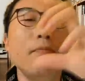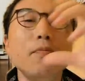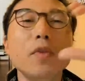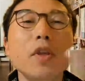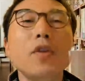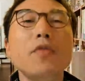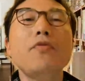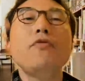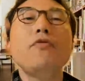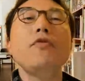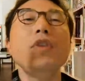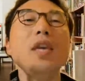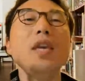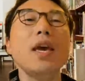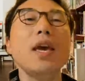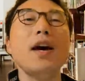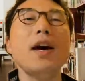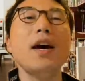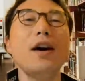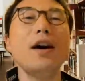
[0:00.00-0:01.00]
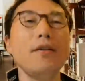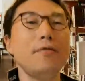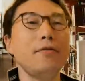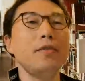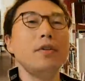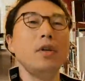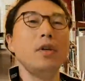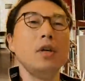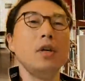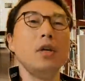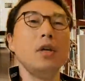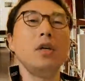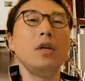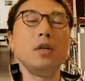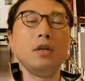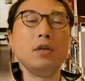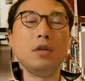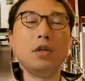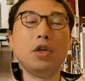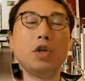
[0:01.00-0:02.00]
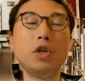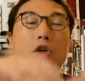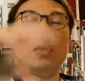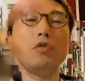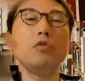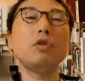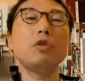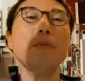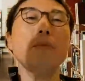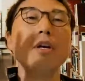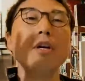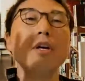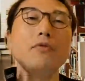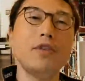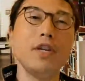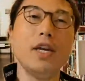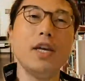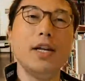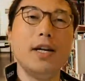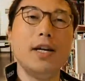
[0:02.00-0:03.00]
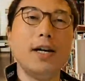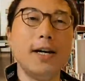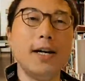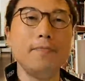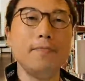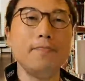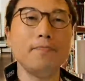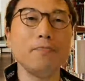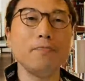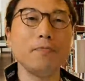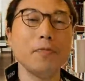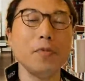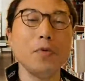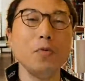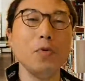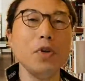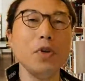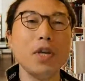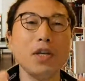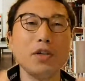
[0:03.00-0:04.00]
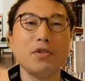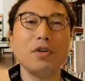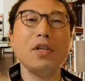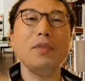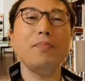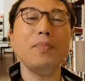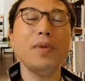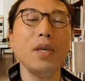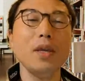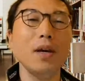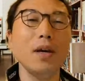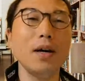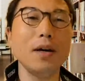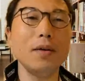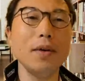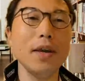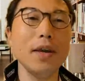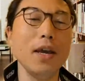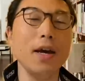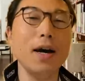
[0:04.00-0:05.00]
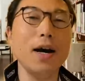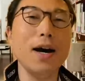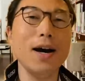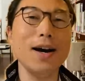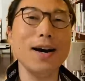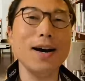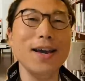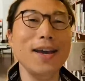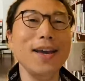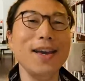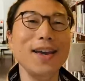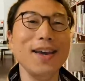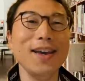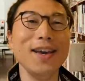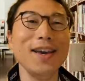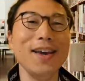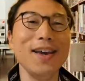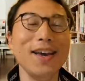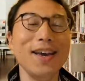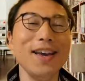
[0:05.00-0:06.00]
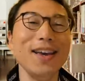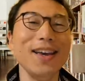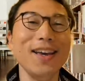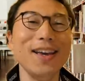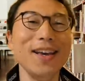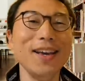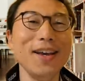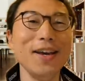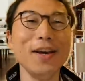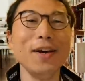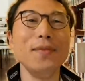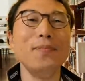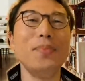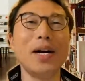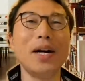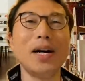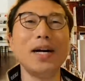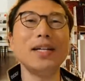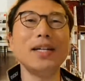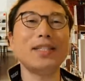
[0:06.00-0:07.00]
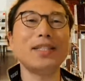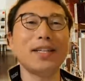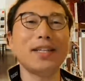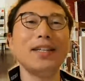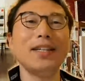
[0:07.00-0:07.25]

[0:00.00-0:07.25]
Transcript: if we have huge amount of data, we can train AI. But